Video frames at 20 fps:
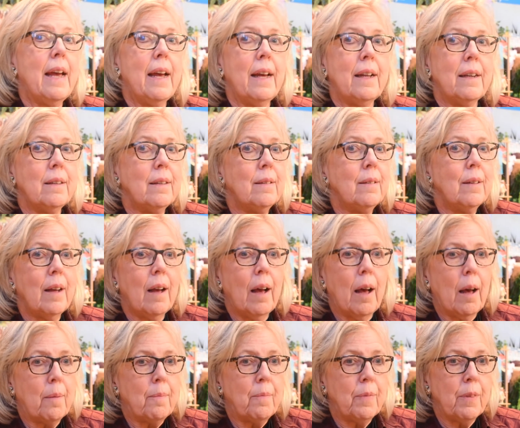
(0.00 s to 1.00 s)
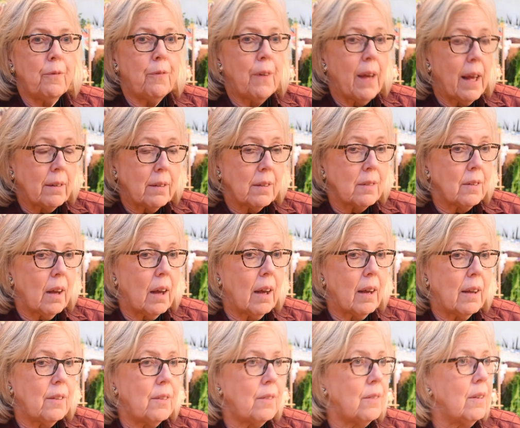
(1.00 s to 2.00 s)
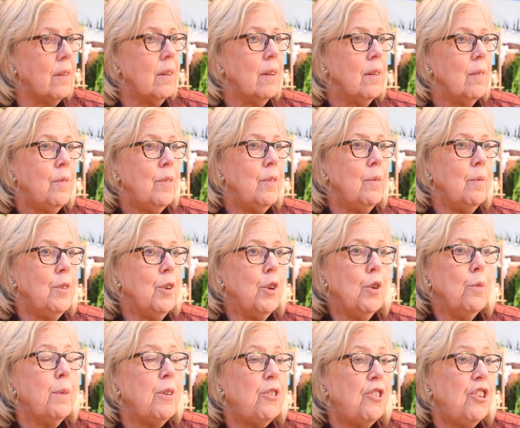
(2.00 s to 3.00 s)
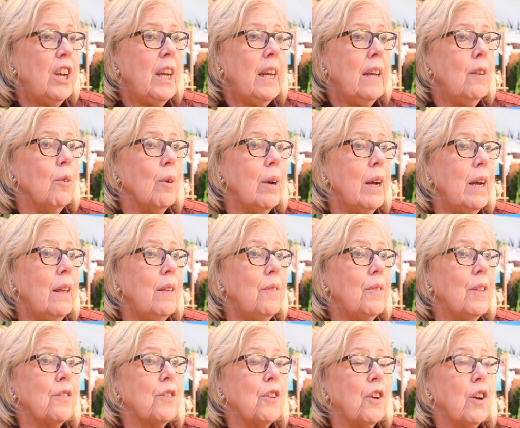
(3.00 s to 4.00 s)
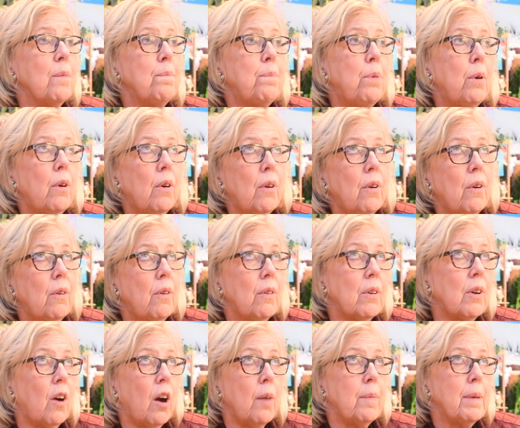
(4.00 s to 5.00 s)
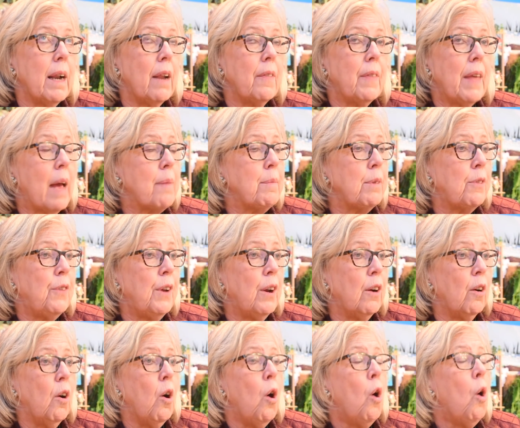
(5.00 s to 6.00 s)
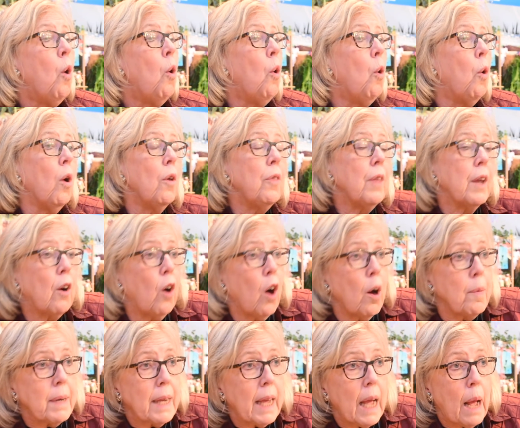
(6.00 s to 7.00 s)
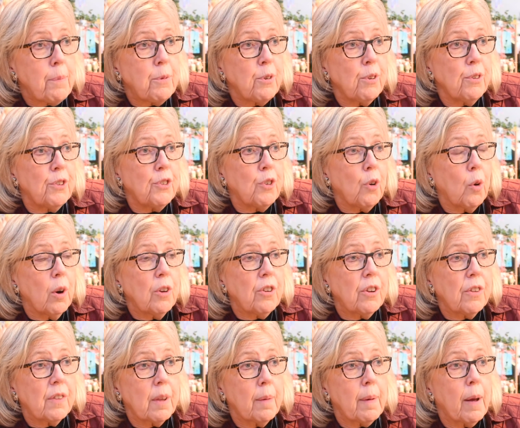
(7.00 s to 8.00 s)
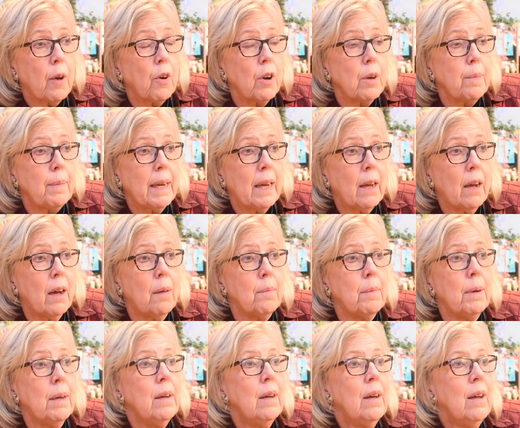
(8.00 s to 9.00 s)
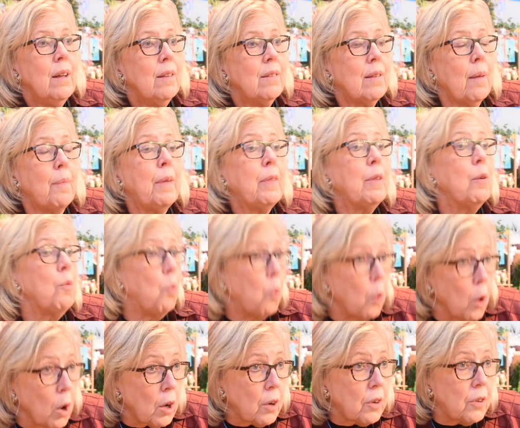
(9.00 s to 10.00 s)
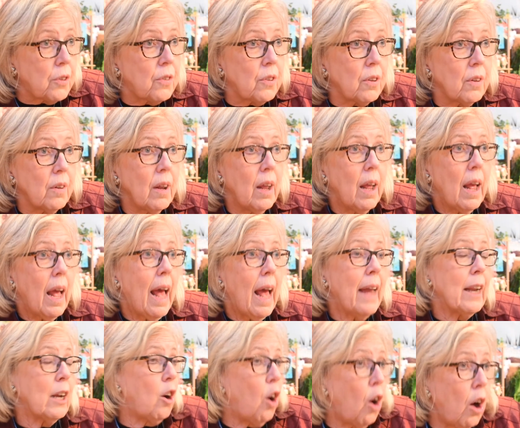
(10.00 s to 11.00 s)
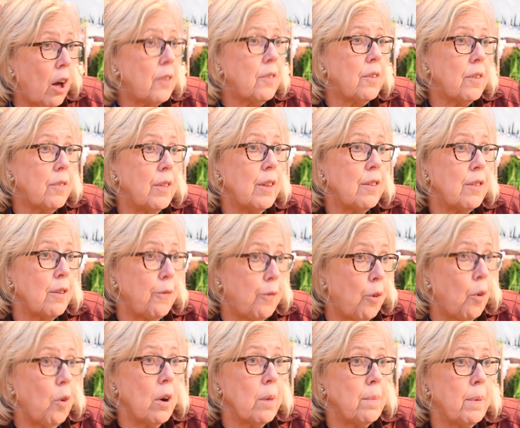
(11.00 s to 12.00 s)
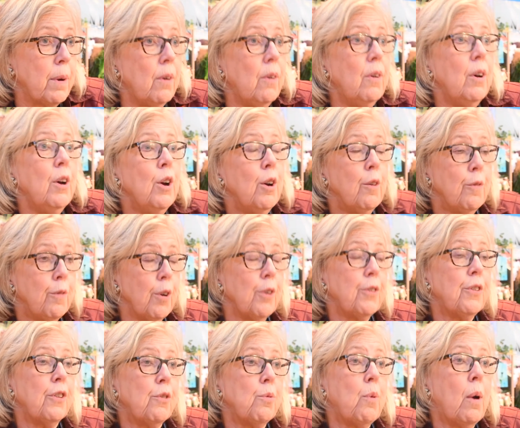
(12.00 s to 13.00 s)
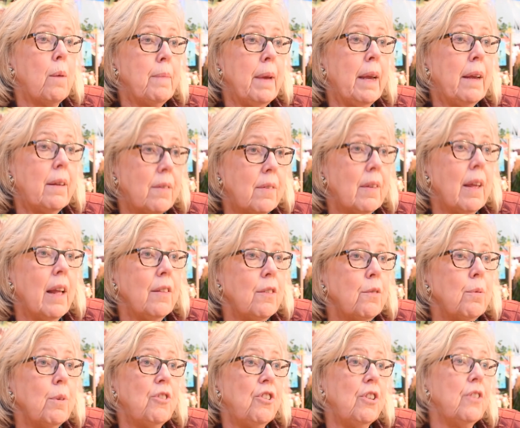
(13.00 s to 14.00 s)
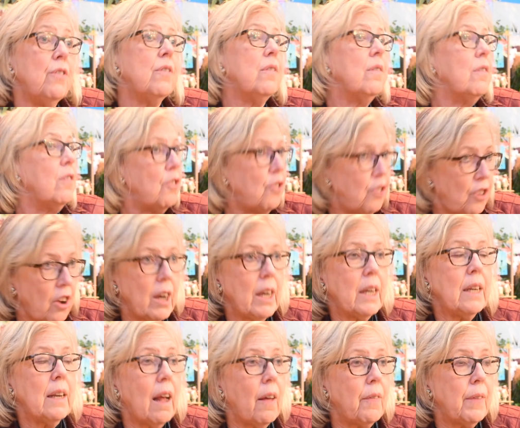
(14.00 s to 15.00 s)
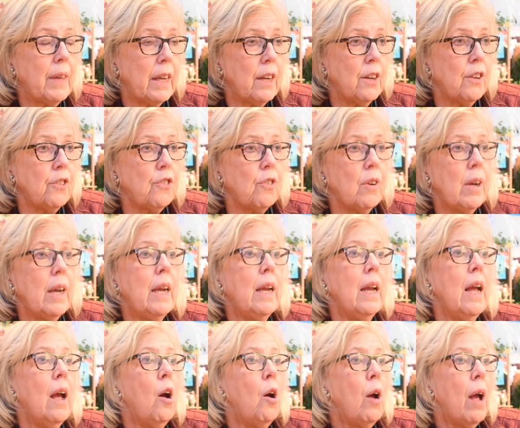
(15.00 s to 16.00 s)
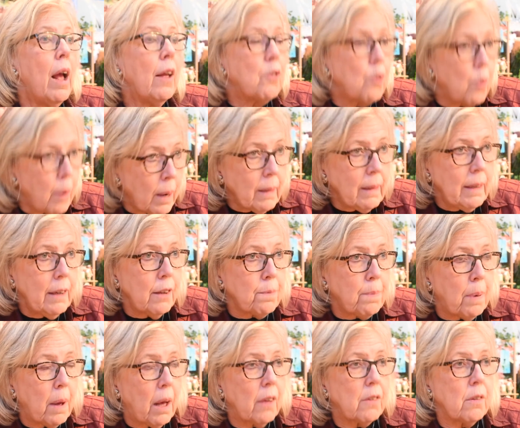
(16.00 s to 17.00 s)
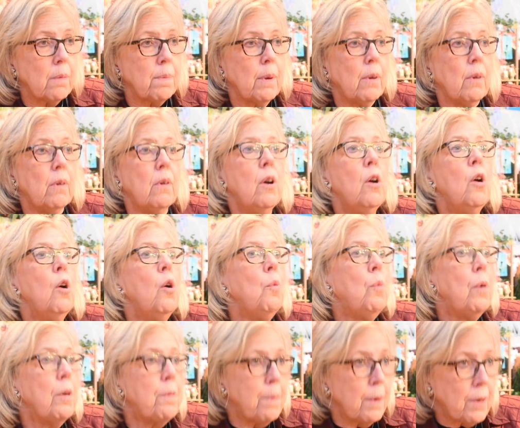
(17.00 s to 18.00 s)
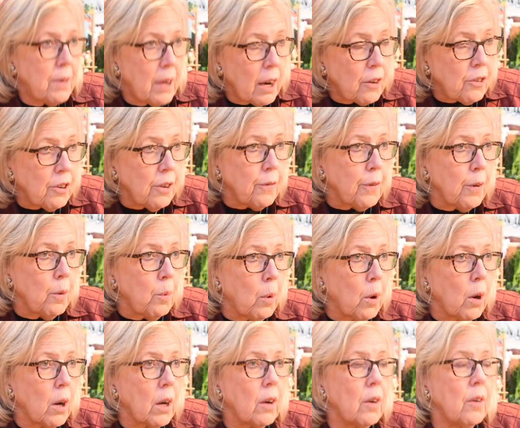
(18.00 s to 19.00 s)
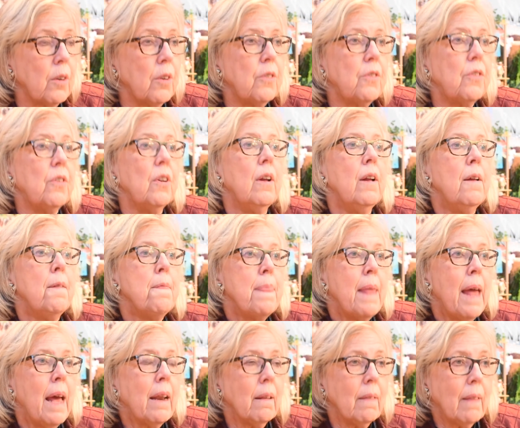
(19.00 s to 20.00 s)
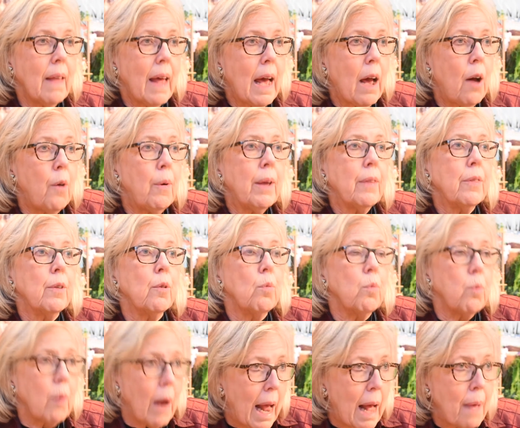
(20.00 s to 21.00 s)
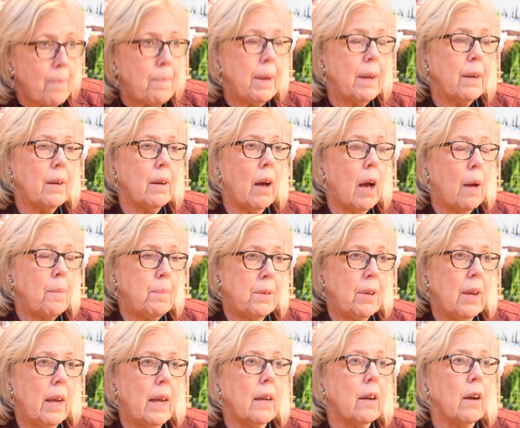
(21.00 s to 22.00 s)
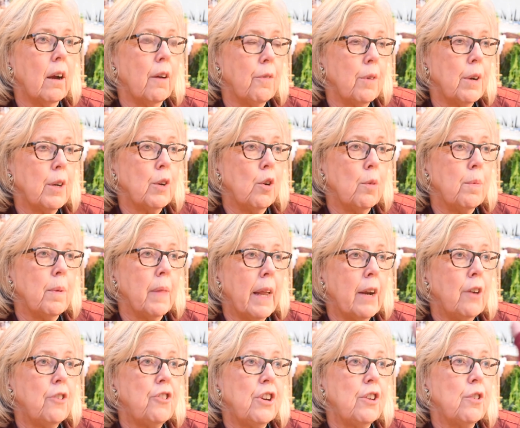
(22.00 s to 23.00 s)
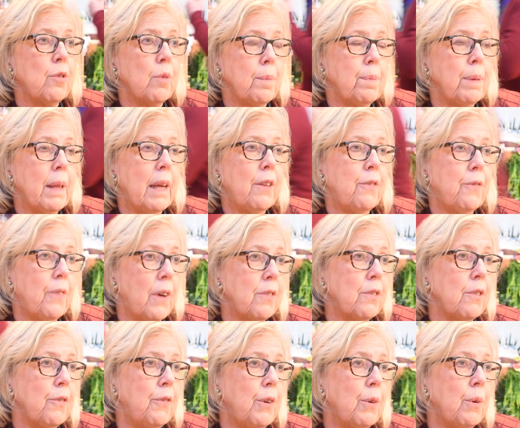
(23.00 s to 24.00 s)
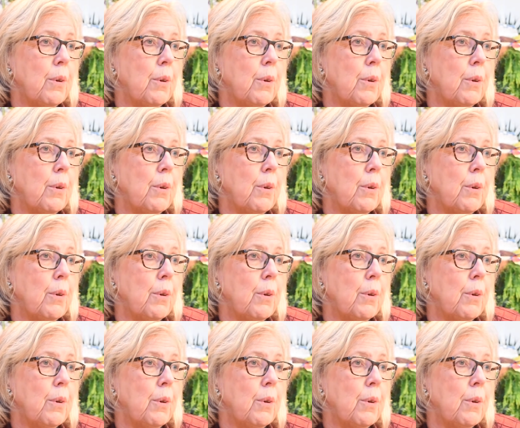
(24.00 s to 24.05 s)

can fantasize new machinery that's going to pull carbon out of the atmosphere, or that carbon capture and storage is somehow going to become something that works at a cost that's affordable versus what makes sense, which is shutting down the industry as quickly as possible with protection for workers and allowing the rapid uptake of renewable energy to replace fossil